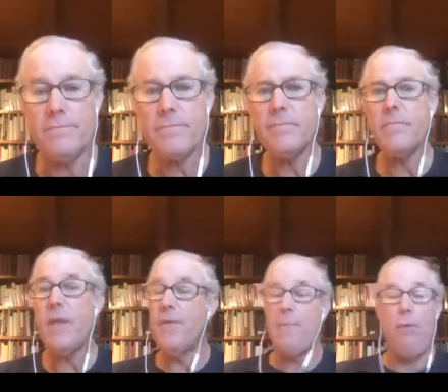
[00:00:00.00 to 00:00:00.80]
That
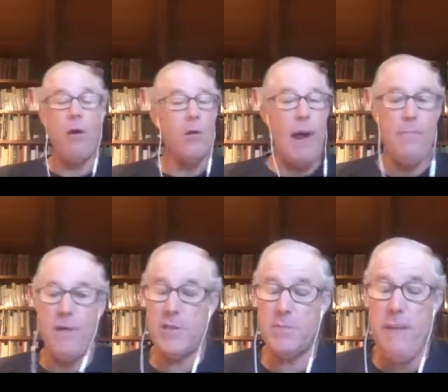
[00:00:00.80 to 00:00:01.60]
partner might be a
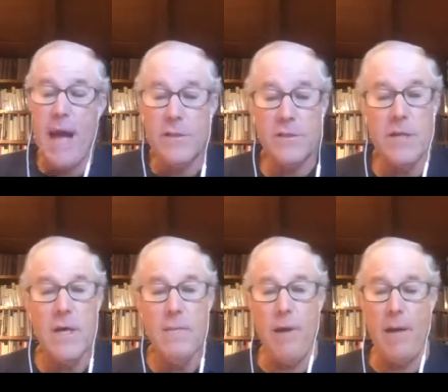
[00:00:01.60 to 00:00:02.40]
spouse,
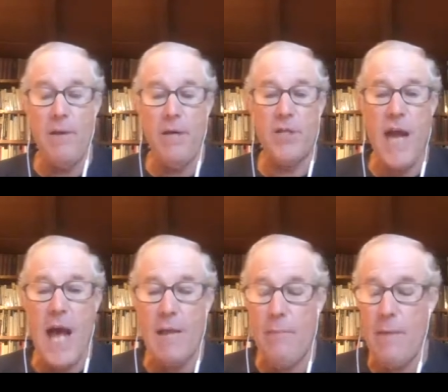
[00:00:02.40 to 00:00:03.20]
might be a
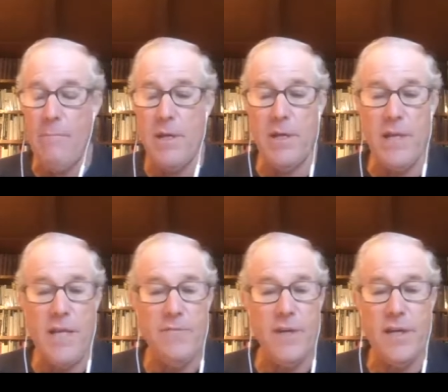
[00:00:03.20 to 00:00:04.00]
child, might be a
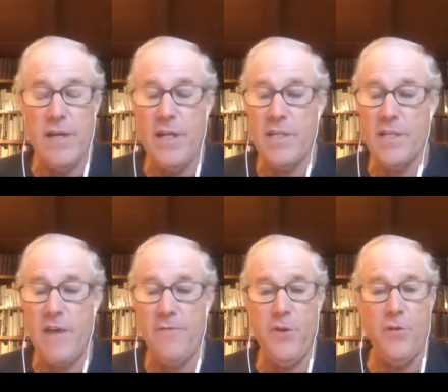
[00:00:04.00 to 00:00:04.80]
niece, niece,
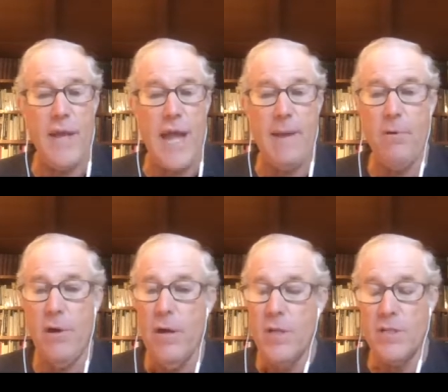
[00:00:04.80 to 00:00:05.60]
nephew,
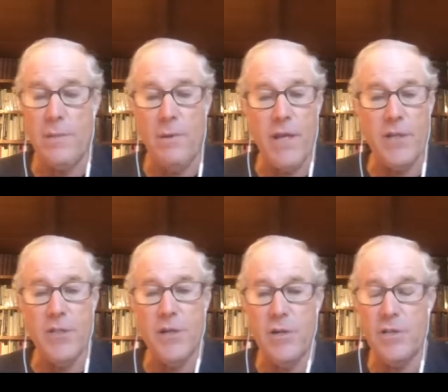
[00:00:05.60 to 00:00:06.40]
neighbor, somebody at
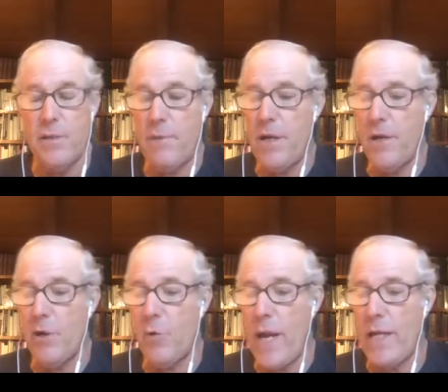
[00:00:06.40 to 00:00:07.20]
church, somebody in your
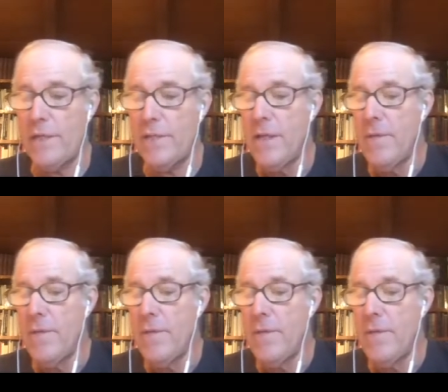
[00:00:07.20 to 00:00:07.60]
acquaintance.